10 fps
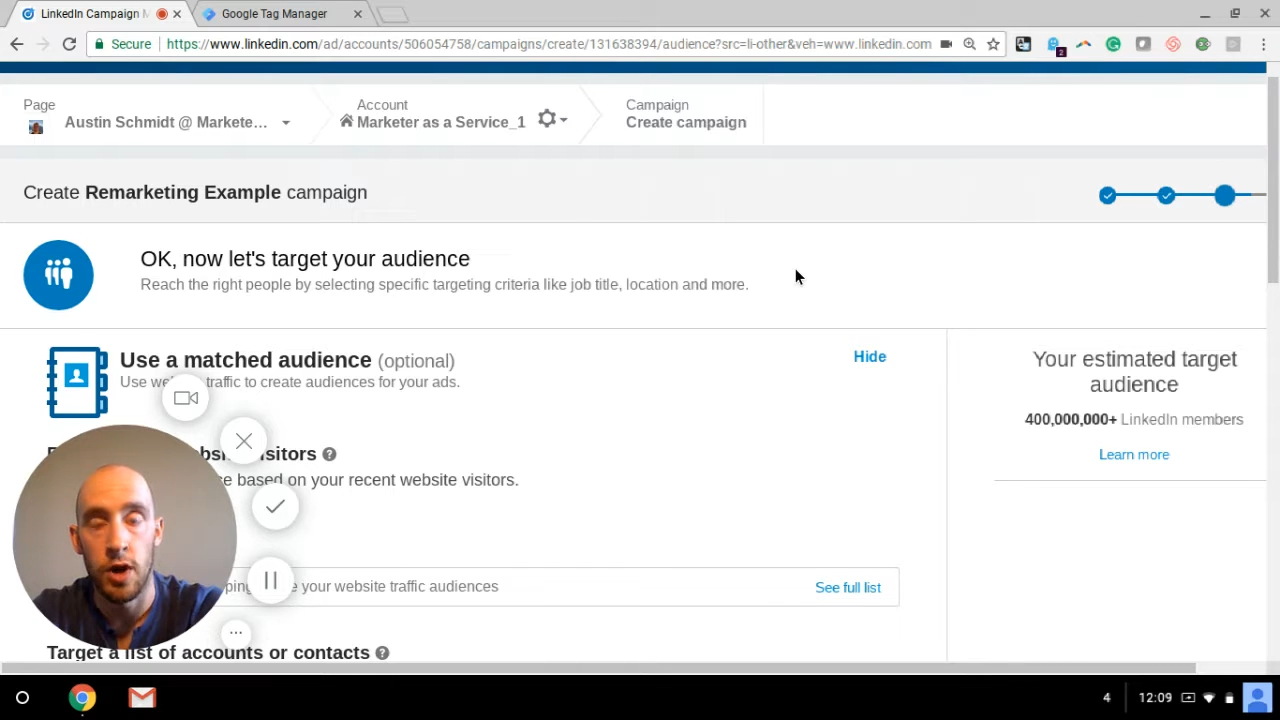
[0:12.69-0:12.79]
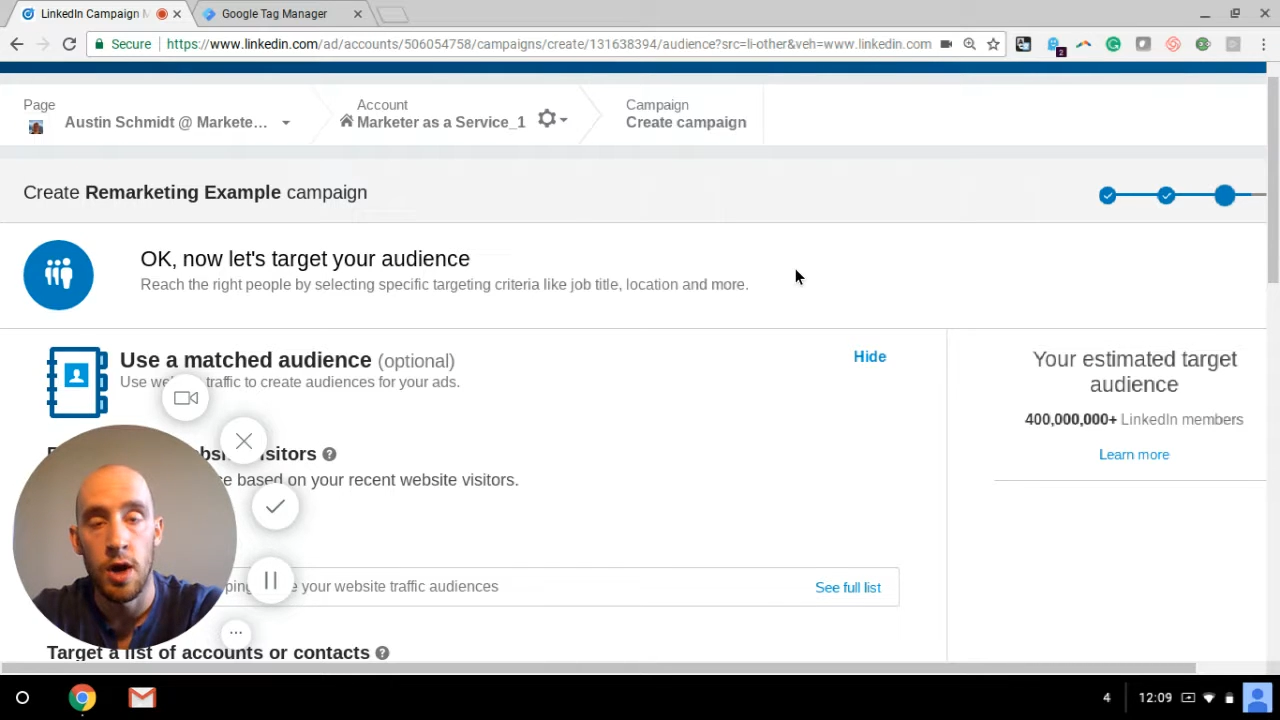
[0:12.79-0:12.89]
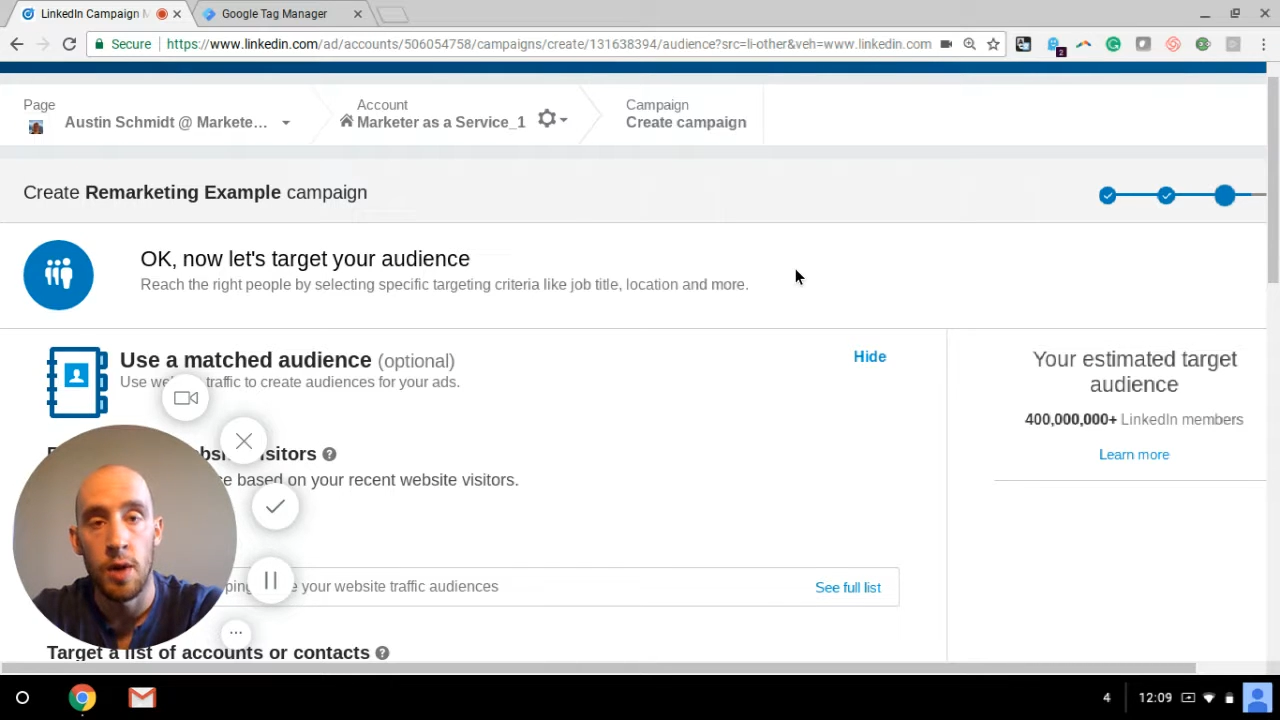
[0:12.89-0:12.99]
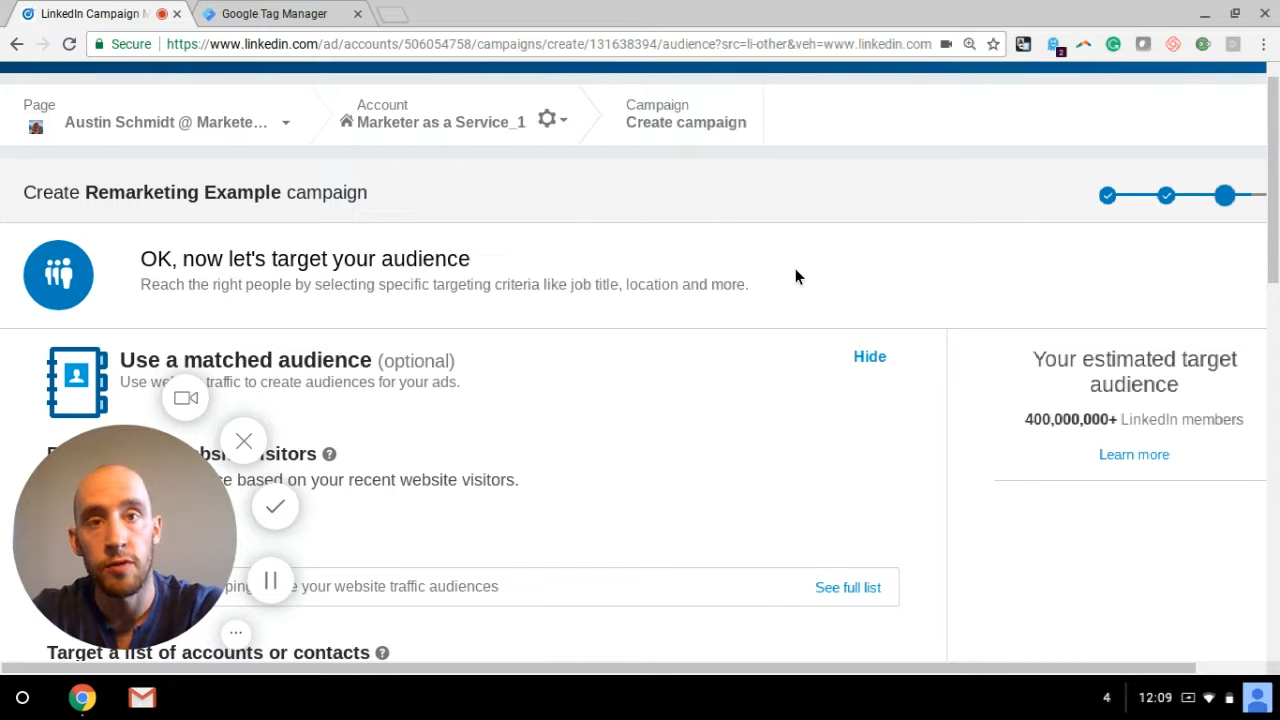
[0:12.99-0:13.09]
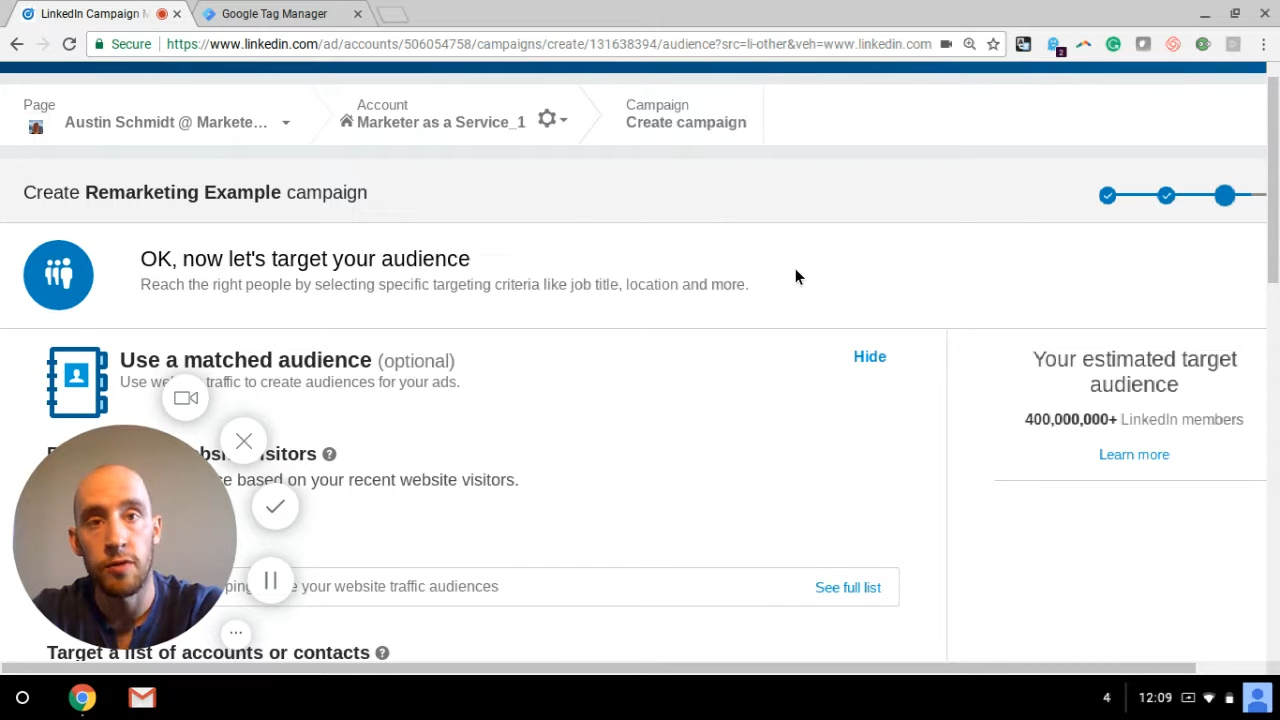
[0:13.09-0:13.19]

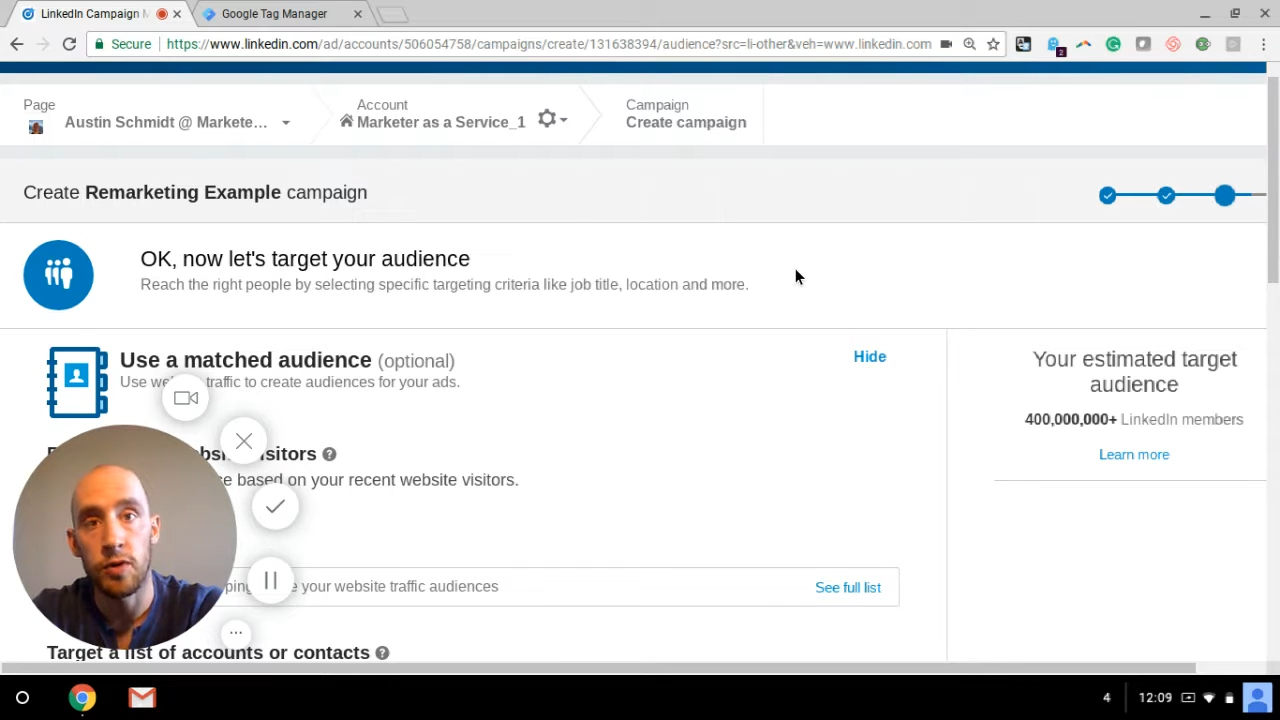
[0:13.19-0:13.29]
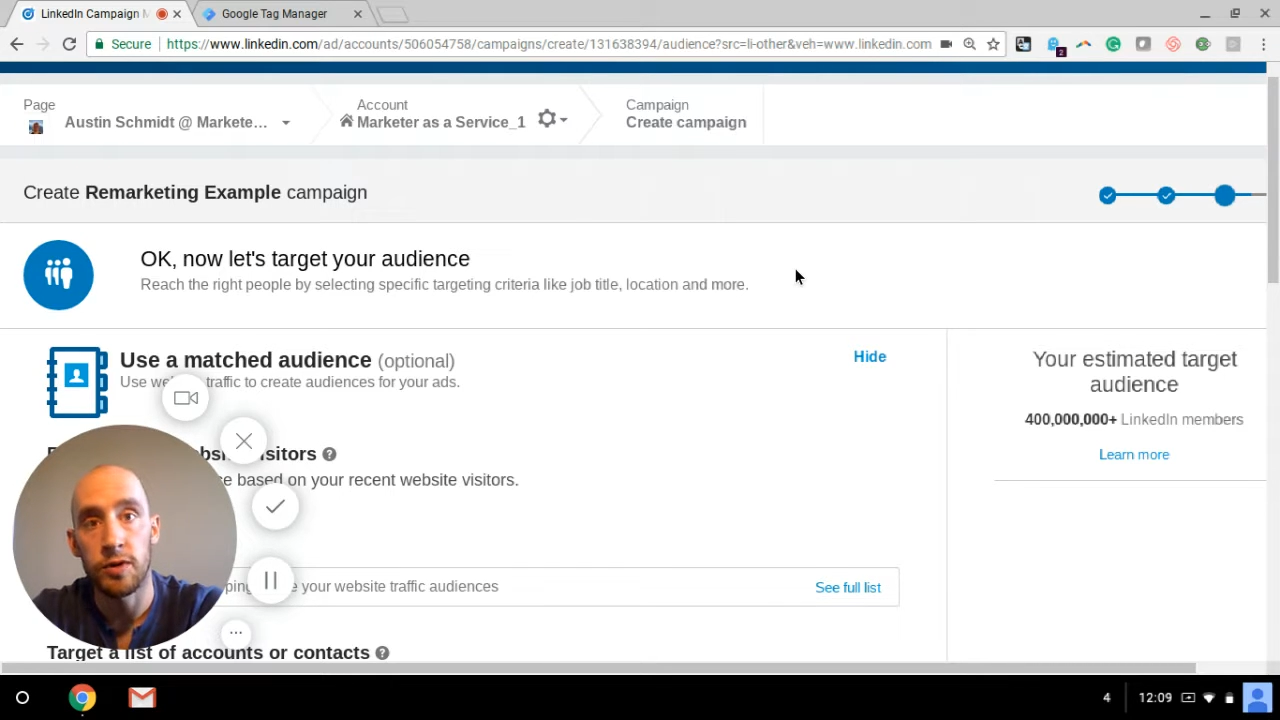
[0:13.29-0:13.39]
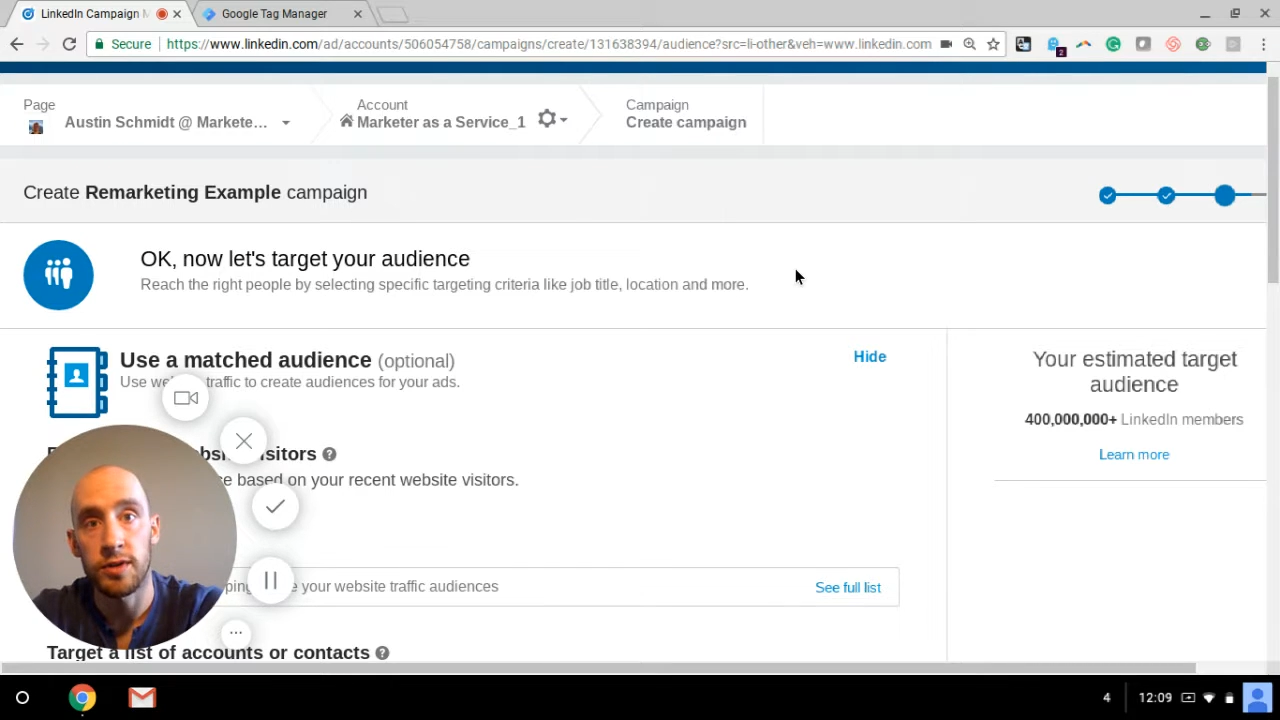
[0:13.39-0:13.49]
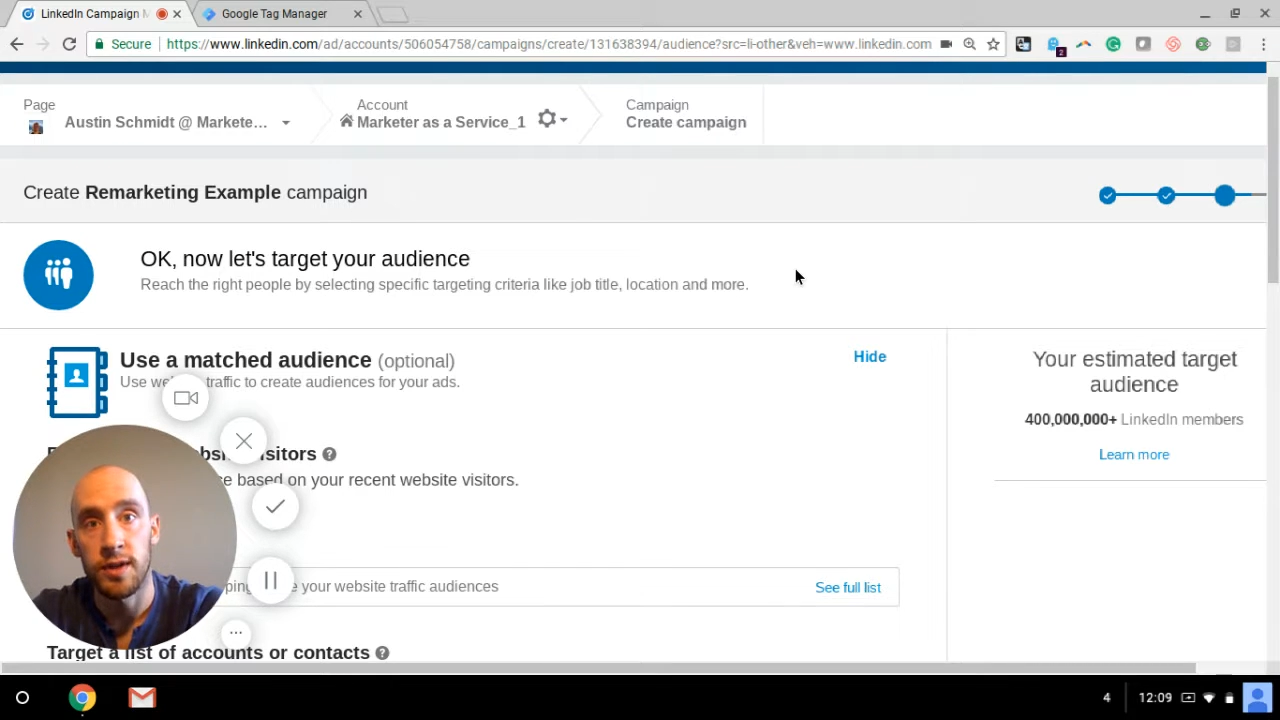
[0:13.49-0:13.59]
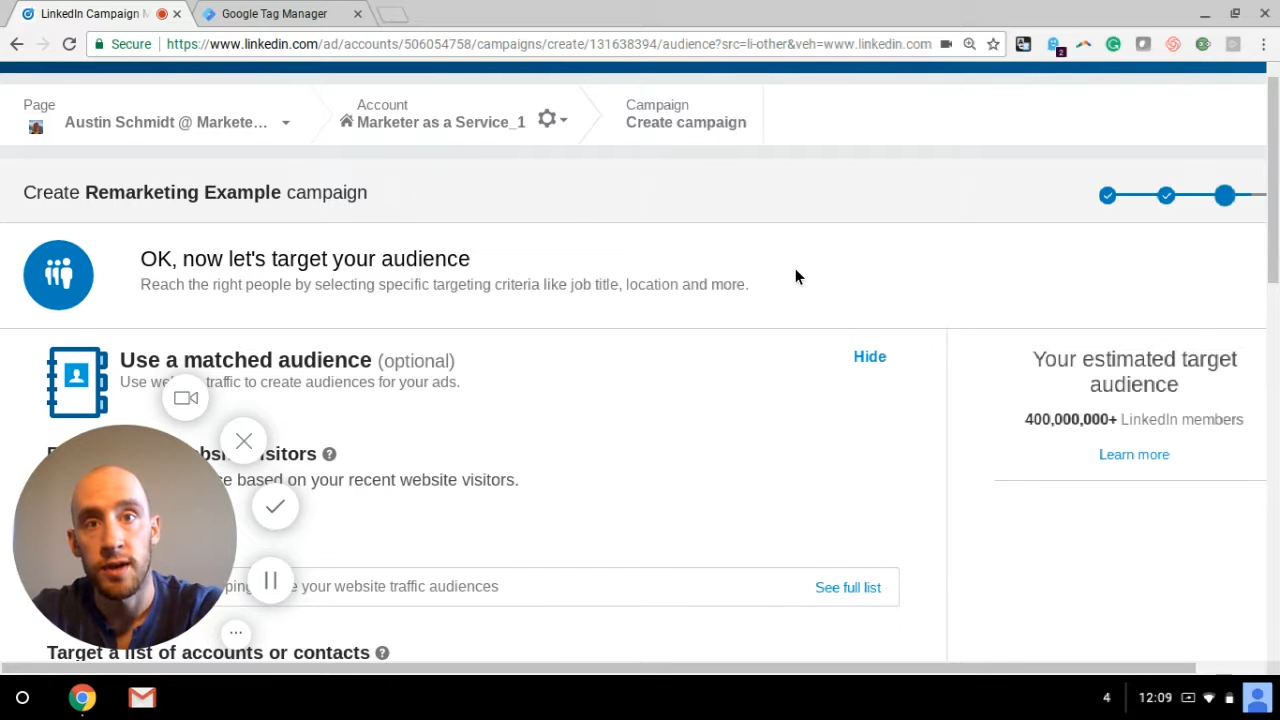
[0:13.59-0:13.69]
But of
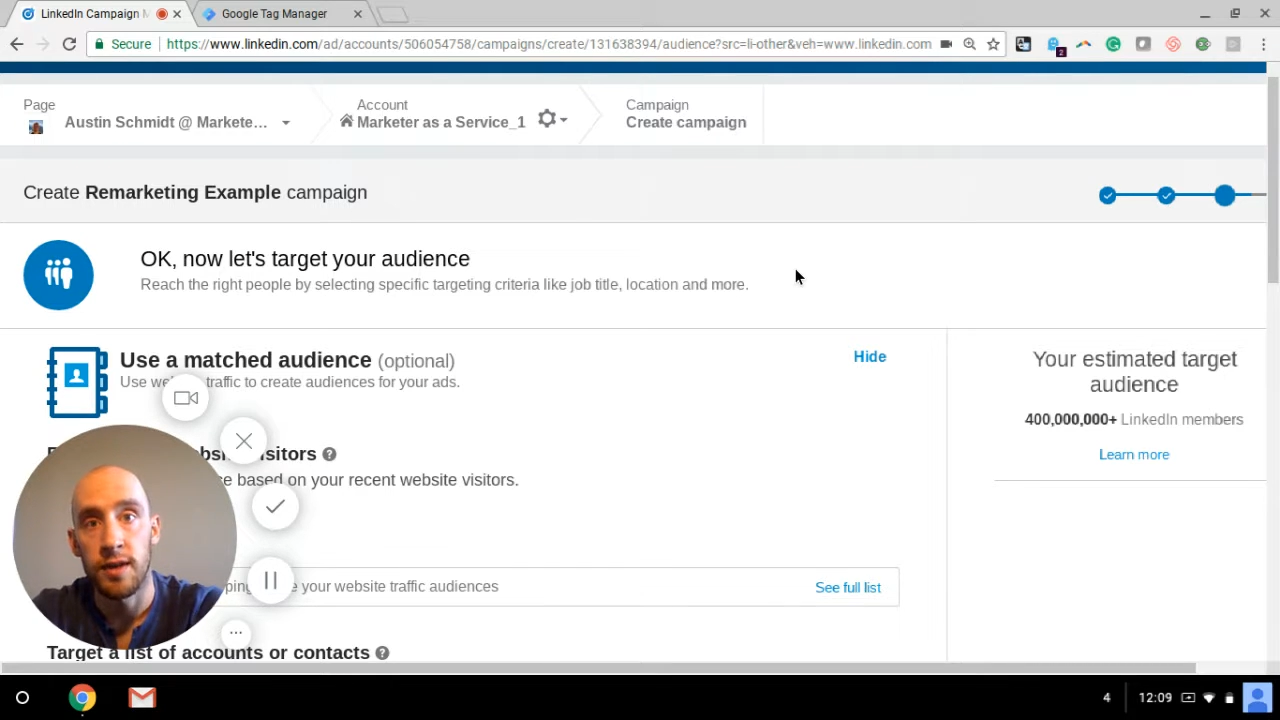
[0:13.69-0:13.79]
course,